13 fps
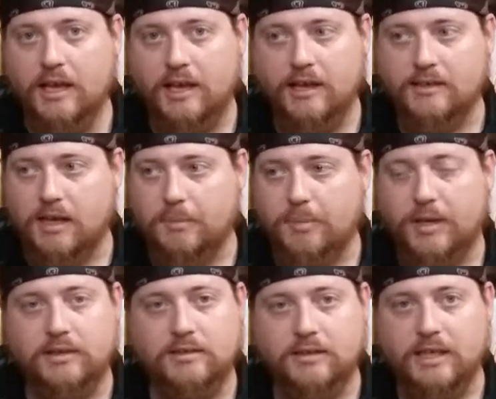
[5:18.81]
is a
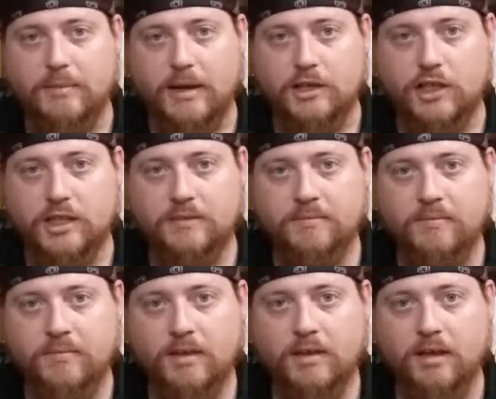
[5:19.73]
big steam engine,
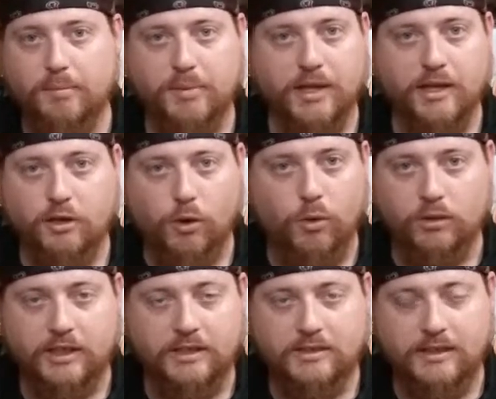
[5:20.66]
a big
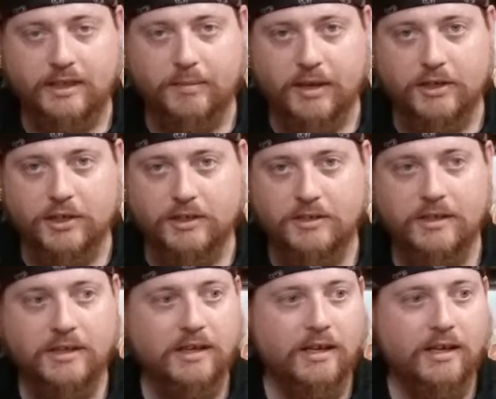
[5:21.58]
golden steam engine.